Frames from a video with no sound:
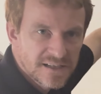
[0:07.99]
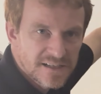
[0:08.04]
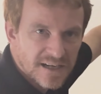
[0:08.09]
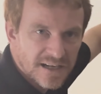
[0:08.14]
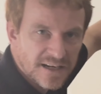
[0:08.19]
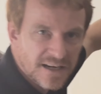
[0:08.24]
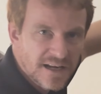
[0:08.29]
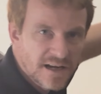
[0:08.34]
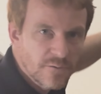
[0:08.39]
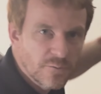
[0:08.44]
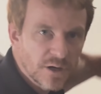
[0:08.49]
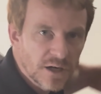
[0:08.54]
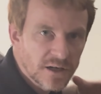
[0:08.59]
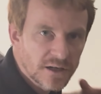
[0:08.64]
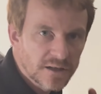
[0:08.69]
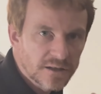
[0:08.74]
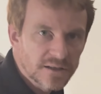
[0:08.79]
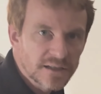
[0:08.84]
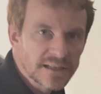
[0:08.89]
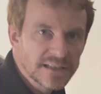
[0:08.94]
and here we
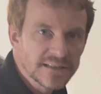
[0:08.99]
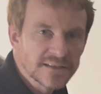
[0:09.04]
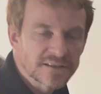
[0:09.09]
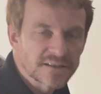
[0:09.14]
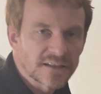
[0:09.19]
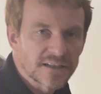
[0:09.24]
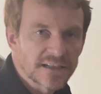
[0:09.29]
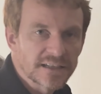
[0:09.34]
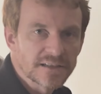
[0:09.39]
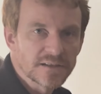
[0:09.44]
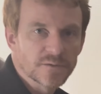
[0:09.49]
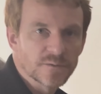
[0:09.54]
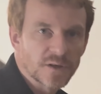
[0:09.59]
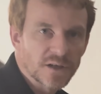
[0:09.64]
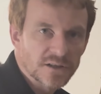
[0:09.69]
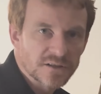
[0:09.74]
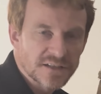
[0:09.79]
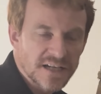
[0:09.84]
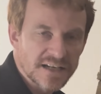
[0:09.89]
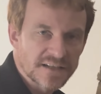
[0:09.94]
are inside of
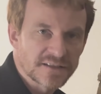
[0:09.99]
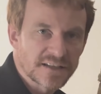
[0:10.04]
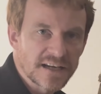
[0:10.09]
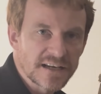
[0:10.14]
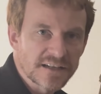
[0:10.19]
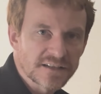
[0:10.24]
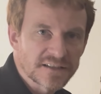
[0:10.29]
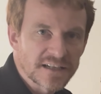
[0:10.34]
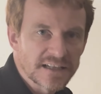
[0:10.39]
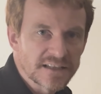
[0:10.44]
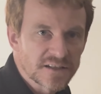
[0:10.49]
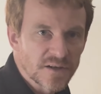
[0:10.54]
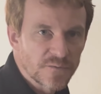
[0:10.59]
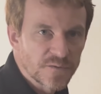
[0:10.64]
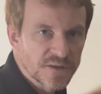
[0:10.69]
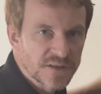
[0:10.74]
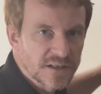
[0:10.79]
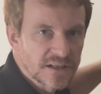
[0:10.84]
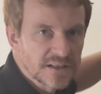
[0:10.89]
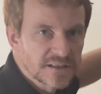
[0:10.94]
our test data center
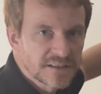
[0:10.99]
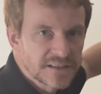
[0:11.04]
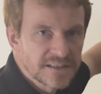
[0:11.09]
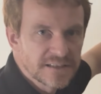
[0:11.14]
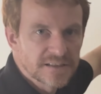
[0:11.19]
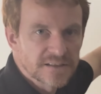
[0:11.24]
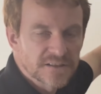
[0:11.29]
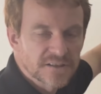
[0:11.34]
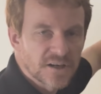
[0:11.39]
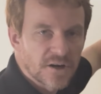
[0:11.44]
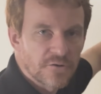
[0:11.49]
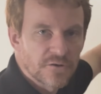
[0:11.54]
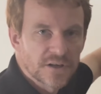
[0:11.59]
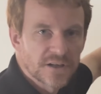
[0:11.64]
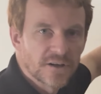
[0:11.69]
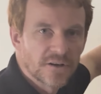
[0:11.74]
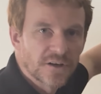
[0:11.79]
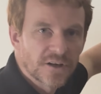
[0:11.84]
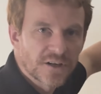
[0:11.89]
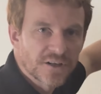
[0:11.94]
facility that's currently
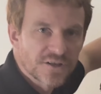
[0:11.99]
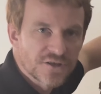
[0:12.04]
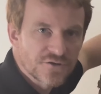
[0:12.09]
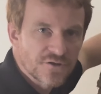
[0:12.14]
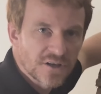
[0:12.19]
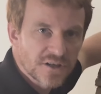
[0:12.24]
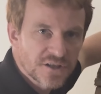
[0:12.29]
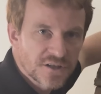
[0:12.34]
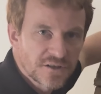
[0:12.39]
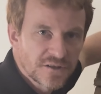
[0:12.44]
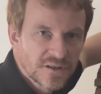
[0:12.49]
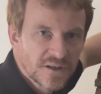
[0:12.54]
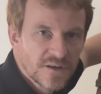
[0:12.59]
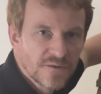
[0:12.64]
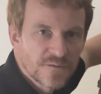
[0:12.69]
under construction.